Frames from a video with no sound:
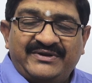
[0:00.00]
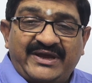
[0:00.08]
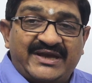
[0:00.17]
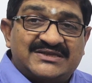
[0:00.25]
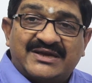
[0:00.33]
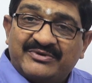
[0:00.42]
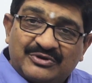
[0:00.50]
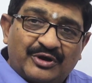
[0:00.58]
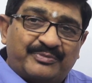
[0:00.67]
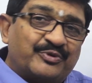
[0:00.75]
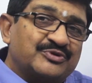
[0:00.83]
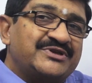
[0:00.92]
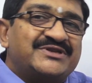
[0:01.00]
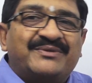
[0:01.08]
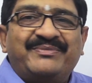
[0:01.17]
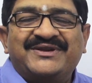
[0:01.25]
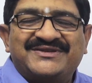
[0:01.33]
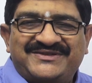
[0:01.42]
Exam is not procedure
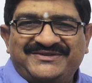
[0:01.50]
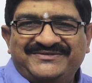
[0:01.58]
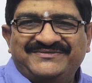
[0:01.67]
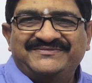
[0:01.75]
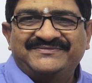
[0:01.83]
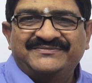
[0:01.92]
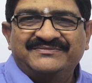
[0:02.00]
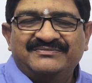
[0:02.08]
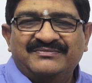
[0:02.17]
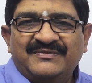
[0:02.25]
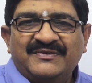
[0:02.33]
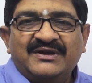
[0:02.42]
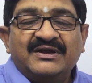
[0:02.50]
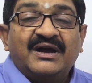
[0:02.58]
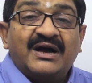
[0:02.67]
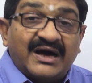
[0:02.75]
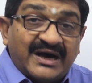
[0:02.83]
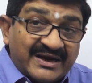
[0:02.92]
based.
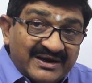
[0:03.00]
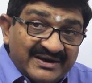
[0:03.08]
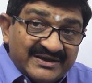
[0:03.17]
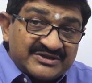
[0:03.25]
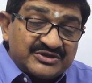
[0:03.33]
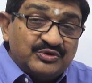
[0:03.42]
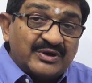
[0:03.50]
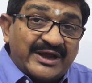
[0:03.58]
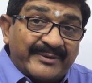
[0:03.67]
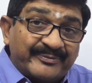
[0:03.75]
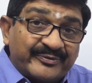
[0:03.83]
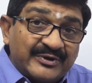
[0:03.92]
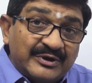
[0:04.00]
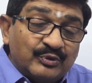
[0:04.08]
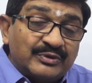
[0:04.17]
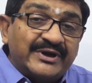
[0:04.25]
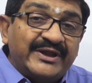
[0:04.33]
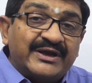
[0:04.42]
Unless you are
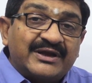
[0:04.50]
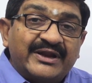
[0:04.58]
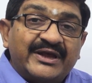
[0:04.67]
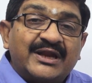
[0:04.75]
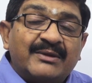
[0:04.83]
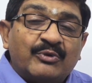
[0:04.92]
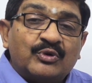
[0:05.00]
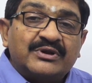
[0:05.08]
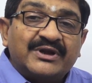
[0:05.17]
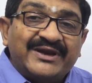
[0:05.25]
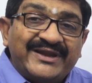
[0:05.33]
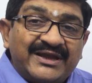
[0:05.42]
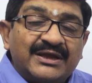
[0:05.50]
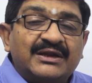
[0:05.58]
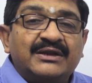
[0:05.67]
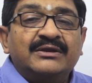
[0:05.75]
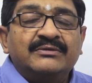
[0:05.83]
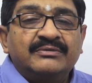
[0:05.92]
absolutely clear about the
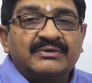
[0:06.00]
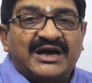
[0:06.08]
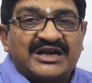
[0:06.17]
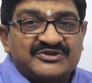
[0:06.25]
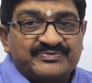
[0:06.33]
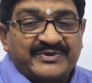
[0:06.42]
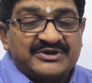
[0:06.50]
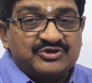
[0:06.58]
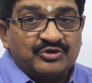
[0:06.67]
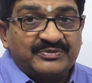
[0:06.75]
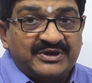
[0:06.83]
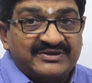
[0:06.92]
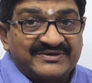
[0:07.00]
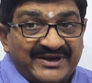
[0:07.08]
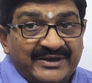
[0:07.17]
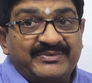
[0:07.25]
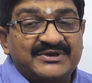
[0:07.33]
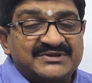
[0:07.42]
legal aspects of the
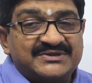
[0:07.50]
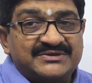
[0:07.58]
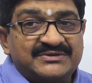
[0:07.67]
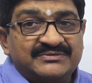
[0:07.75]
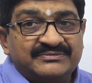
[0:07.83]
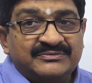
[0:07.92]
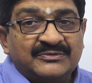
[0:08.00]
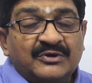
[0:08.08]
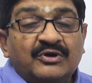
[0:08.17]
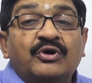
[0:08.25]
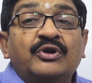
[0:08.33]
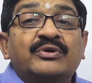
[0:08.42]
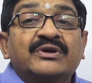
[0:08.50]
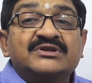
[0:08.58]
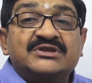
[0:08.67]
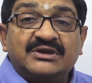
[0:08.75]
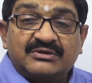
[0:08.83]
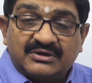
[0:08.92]
syllabus, or you can
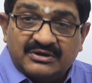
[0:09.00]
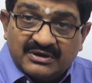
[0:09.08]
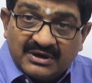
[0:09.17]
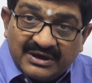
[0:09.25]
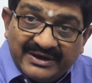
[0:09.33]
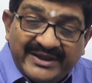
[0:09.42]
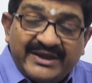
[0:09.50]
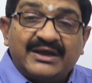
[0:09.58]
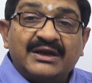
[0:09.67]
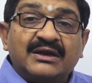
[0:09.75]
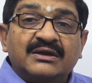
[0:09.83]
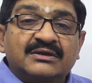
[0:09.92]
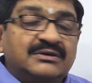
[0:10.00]
say legal